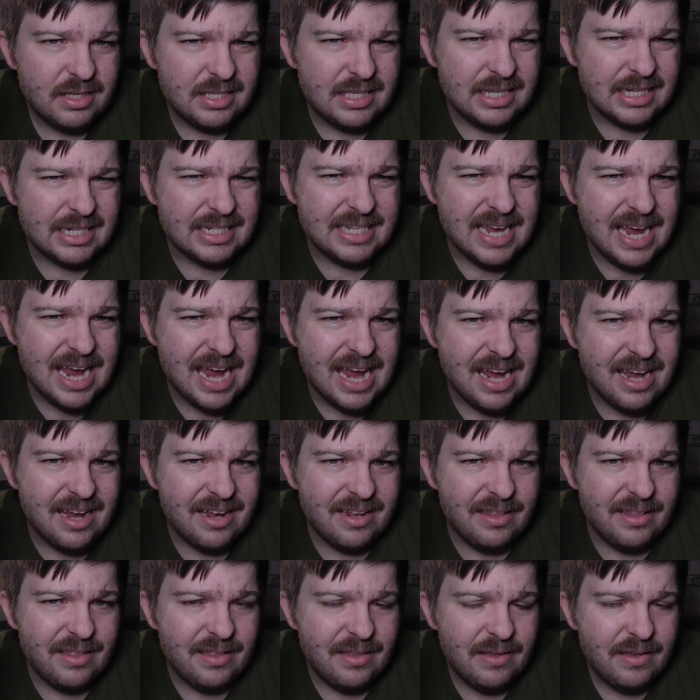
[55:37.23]
Six to
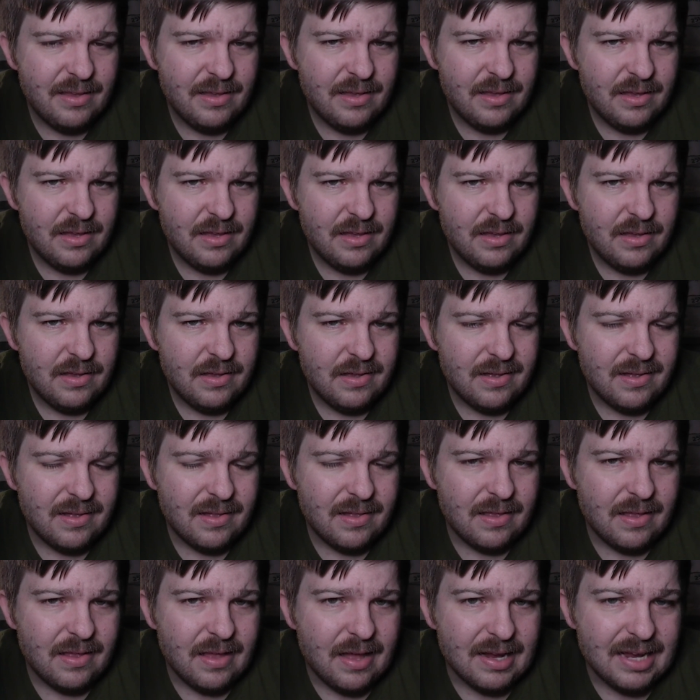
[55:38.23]
eight.
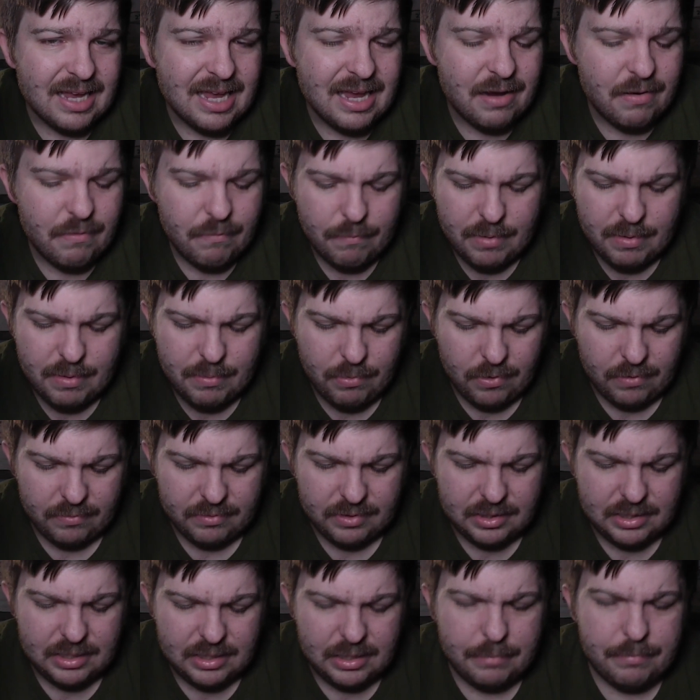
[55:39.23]
I can't remember
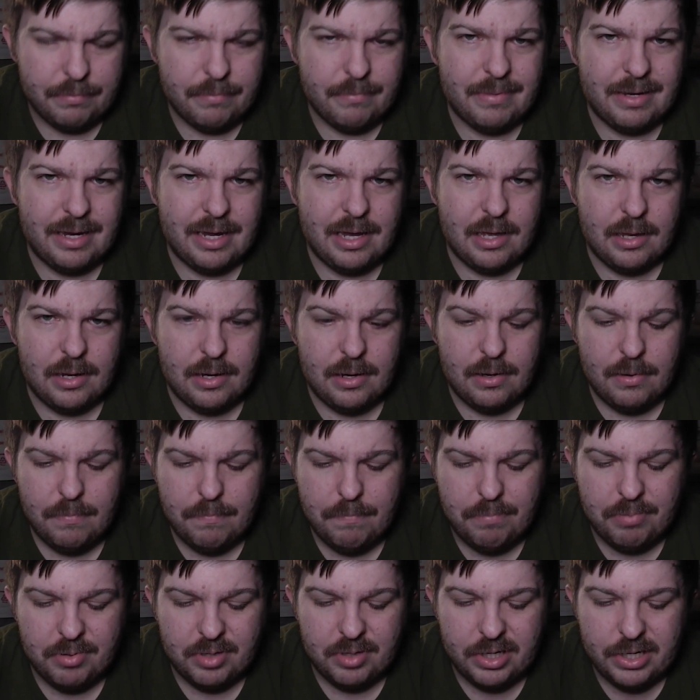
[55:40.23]
off the top of my
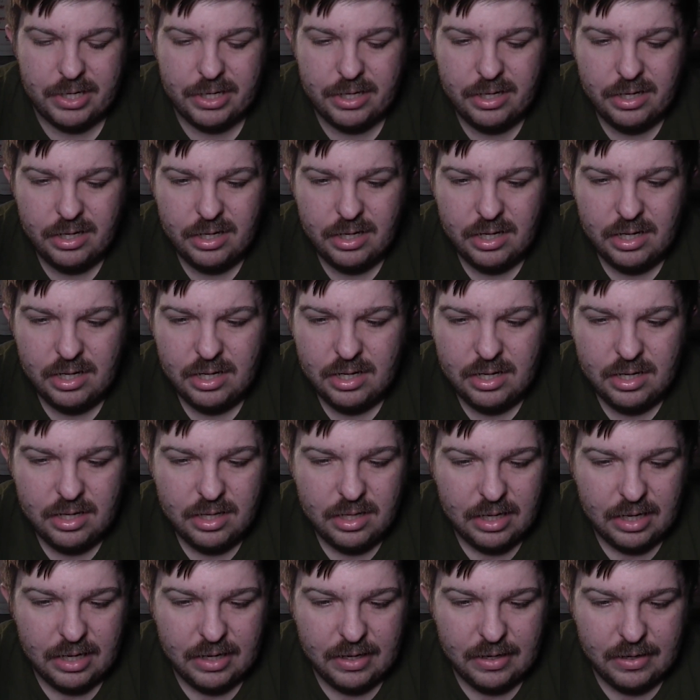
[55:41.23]
head, but
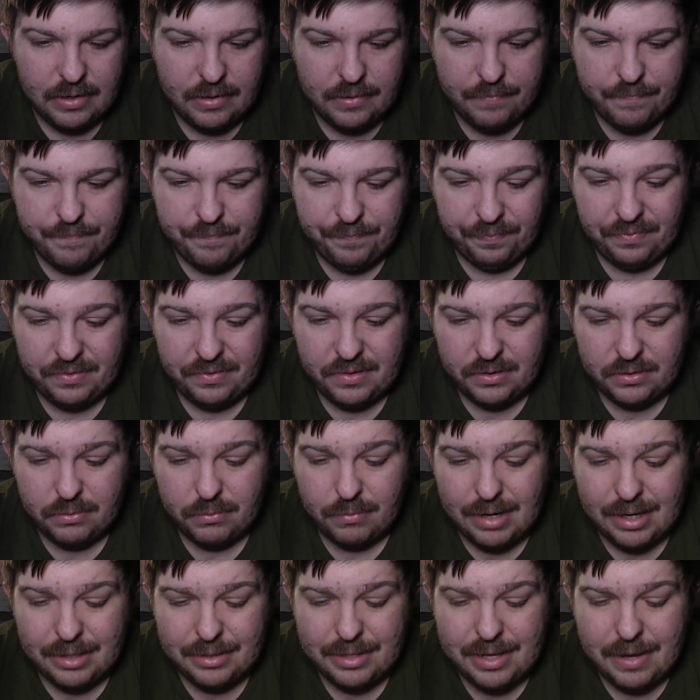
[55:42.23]
um,
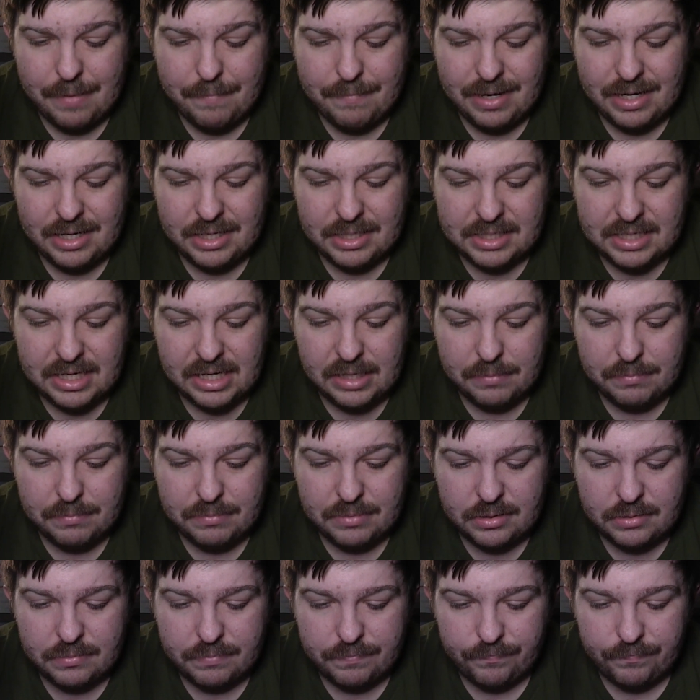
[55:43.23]
there's around that many
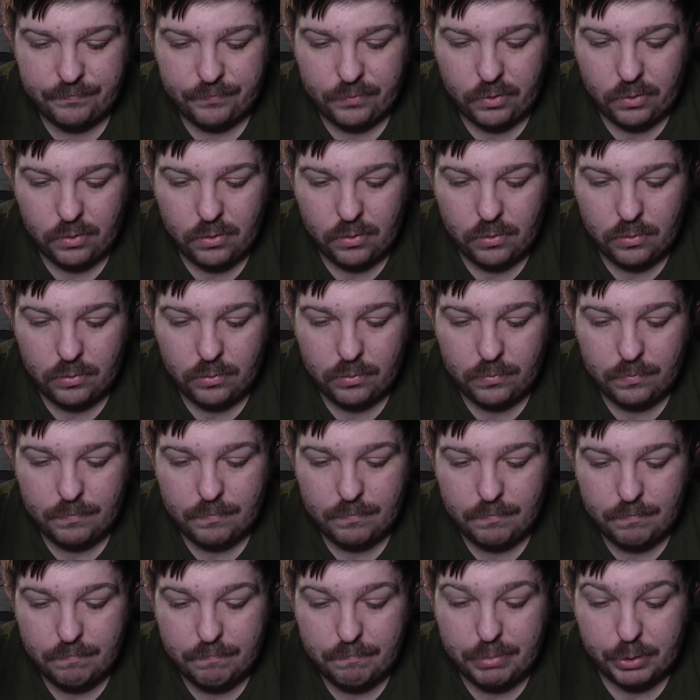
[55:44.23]
teams for
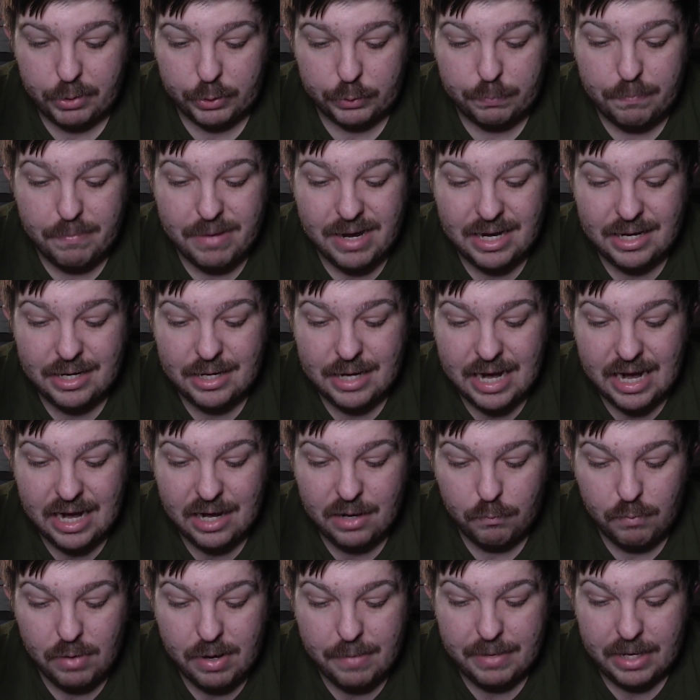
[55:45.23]
both men
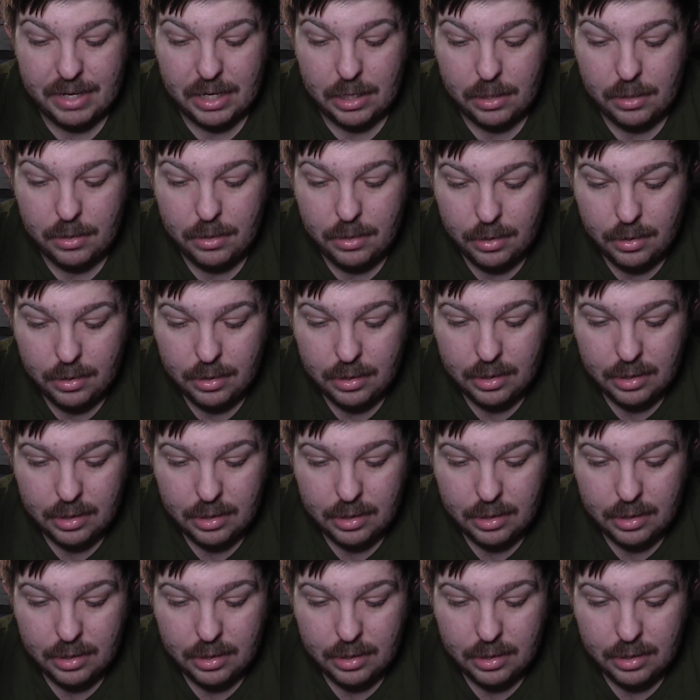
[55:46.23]
and women.